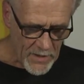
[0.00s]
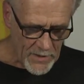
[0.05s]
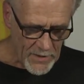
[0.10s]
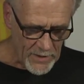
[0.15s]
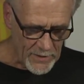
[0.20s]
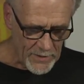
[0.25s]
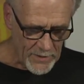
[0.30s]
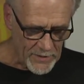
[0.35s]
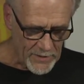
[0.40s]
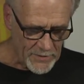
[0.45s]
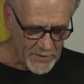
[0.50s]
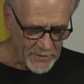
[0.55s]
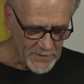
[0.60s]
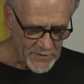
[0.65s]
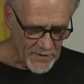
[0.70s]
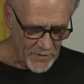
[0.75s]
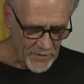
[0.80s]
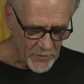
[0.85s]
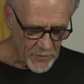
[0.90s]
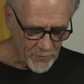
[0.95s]
In
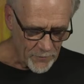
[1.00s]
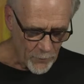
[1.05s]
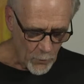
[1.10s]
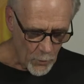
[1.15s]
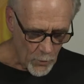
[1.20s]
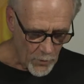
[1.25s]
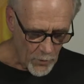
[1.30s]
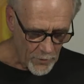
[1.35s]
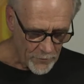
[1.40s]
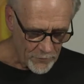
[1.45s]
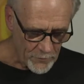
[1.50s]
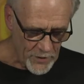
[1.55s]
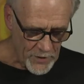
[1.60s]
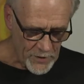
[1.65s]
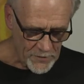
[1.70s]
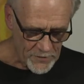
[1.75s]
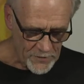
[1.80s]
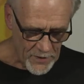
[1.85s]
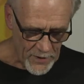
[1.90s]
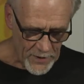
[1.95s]
1974, 3
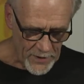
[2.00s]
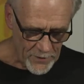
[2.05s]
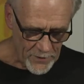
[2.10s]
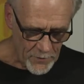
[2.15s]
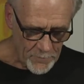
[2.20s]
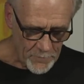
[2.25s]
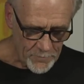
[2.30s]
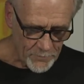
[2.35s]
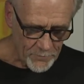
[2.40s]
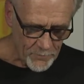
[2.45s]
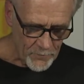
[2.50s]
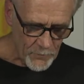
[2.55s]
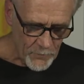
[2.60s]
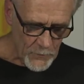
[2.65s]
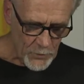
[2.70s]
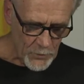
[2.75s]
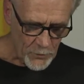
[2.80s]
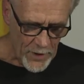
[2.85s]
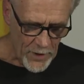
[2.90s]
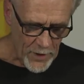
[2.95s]
years later,
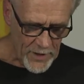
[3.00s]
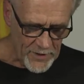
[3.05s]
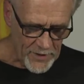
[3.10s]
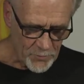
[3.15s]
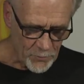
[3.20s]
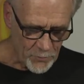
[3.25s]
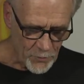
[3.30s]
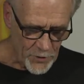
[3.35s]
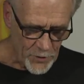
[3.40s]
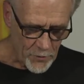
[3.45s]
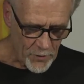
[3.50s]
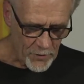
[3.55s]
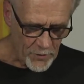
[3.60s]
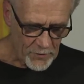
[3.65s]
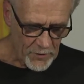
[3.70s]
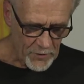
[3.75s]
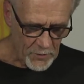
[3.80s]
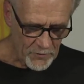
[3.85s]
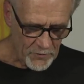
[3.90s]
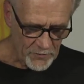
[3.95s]
grains
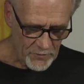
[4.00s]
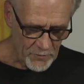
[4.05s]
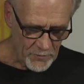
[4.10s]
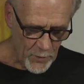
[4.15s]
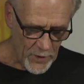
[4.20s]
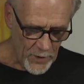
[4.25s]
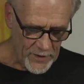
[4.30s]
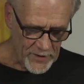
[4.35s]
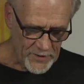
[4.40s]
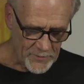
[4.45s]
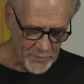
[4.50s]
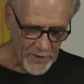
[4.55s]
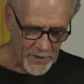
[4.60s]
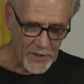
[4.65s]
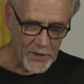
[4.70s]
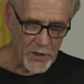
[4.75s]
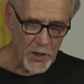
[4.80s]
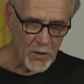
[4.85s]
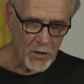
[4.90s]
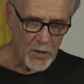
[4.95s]
pre-ordering was replaced by the
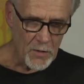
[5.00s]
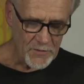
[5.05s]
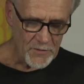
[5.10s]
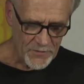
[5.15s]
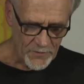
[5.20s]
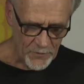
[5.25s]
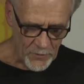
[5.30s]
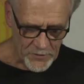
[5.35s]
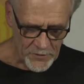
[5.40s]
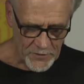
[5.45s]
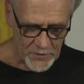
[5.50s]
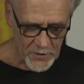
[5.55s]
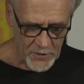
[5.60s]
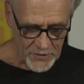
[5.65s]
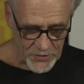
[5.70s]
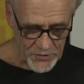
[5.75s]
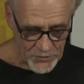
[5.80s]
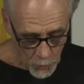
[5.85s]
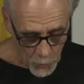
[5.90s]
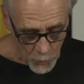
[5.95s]
co-op's first
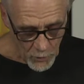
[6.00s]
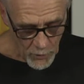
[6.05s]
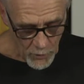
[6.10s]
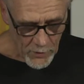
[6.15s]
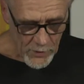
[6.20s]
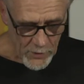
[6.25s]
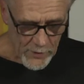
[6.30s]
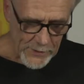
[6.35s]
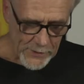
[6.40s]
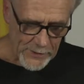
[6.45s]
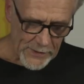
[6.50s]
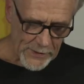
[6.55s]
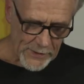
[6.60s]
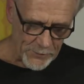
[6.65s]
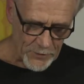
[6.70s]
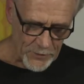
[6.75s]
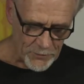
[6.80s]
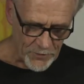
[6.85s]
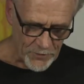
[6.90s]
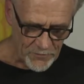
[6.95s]
store,
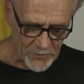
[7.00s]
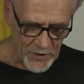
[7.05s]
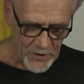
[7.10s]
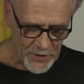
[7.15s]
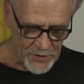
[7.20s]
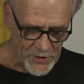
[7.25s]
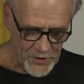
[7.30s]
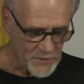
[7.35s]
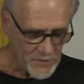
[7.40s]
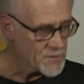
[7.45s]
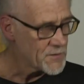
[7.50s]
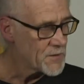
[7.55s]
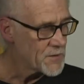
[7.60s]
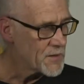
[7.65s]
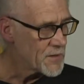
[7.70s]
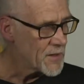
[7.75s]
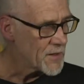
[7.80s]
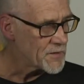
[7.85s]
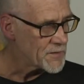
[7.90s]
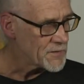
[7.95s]
which was really just
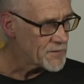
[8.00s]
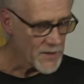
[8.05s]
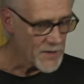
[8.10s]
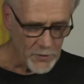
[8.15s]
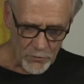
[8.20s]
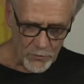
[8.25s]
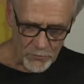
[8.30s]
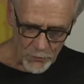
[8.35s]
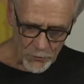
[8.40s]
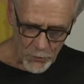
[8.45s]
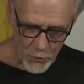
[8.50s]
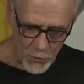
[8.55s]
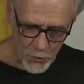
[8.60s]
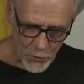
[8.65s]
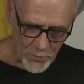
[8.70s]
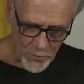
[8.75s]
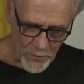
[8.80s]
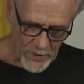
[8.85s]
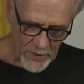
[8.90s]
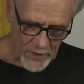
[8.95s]
a single
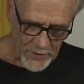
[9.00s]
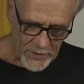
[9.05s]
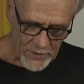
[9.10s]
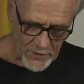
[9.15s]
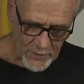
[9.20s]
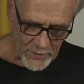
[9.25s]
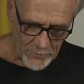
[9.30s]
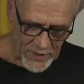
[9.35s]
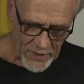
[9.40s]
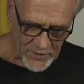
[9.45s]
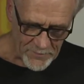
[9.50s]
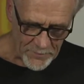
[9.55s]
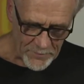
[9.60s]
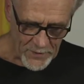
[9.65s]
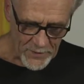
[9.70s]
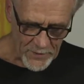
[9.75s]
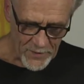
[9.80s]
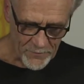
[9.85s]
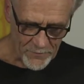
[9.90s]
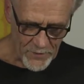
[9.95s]
room in the
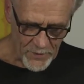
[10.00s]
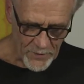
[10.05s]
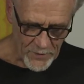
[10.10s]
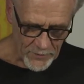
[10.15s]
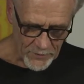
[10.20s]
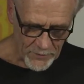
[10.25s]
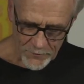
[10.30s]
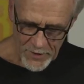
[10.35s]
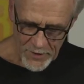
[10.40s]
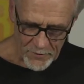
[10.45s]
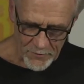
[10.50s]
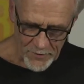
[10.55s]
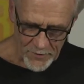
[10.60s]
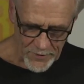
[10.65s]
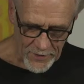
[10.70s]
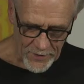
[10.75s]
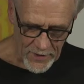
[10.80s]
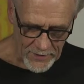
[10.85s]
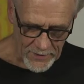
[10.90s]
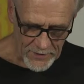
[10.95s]
basement of the Greater
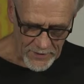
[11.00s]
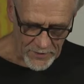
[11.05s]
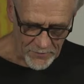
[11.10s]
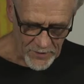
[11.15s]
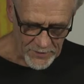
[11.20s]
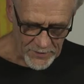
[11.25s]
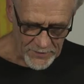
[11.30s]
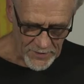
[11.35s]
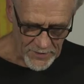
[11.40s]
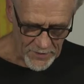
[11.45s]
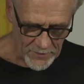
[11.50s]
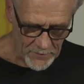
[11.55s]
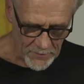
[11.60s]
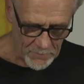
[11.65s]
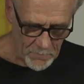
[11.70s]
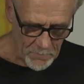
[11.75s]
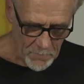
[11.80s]
Ithaca Activities Center.